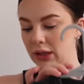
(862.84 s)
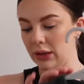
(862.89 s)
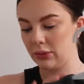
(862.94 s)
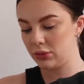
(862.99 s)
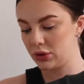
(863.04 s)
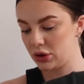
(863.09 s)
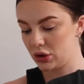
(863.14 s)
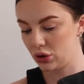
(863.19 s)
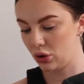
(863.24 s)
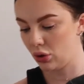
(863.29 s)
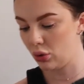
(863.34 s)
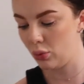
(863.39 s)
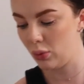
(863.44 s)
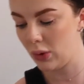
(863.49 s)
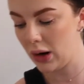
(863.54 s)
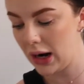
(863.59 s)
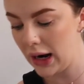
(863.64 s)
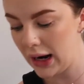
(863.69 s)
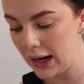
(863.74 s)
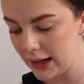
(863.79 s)
they were so
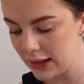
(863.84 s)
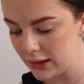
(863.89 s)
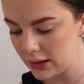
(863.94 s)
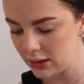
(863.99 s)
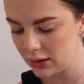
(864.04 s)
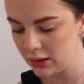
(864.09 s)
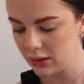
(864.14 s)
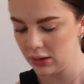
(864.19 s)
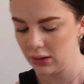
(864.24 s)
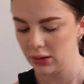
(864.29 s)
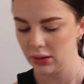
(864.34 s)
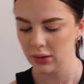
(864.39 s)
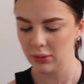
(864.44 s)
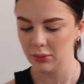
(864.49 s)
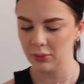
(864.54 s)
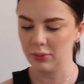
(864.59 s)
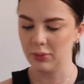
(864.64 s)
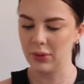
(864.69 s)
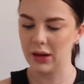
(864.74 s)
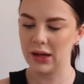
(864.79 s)
wide.
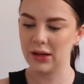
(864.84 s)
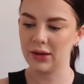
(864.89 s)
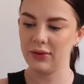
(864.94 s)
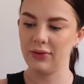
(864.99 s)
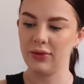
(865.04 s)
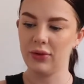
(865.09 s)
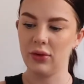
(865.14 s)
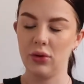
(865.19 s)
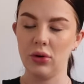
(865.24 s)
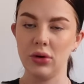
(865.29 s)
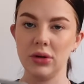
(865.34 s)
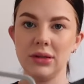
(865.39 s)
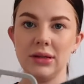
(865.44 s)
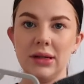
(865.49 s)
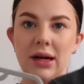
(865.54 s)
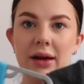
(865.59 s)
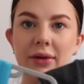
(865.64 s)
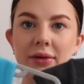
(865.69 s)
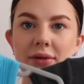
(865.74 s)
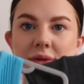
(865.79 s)
But for
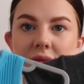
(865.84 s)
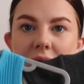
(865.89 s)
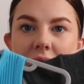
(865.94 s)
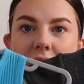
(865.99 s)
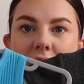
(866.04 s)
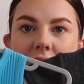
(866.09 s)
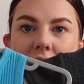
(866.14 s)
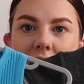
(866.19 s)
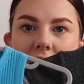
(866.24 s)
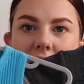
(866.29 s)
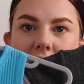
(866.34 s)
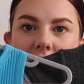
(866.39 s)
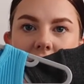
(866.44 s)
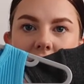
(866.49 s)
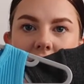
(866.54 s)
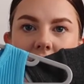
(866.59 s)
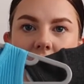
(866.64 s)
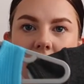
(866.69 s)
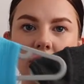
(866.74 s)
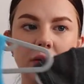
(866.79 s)
size
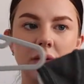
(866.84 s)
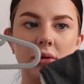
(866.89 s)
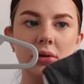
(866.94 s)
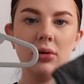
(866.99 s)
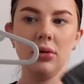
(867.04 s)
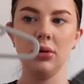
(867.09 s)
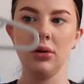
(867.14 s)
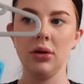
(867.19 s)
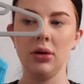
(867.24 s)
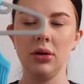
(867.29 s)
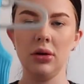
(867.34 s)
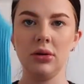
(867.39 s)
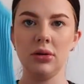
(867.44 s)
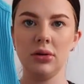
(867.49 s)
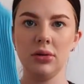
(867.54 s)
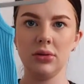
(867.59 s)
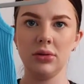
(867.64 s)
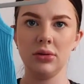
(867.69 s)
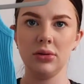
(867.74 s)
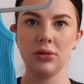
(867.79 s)
reference,
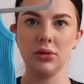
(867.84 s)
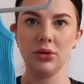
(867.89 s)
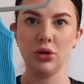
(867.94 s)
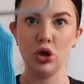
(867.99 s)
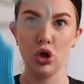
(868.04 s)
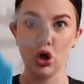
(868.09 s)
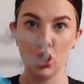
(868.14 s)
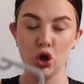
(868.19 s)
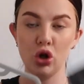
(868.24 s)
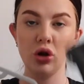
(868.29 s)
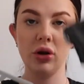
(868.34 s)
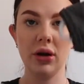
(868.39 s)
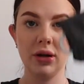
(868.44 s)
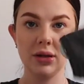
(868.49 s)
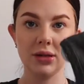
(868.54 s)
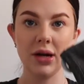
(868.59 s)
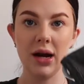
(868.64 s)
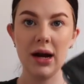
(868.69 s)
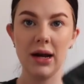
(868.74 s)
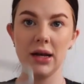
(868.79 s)
new
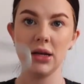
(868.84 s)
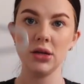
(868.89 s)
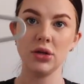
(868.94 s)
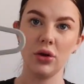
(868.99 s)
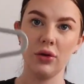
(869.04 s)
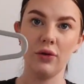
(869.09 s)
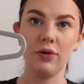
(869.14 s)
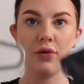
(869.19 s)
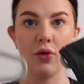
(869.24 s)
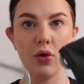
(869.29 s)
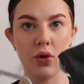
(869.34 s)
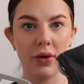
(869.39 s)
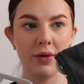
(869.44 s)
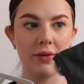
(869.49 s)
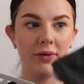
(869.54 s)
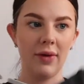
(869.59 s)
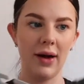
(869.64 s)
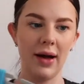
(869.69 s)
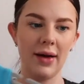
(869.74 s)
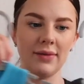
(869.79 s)
and tiny, so 4
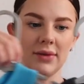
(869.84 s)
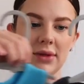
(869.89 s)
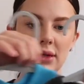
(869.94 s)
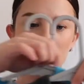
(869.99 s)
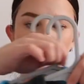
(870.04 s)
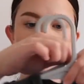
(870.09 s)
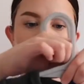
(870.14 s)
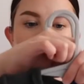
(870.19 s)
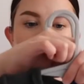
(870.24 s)
and 50.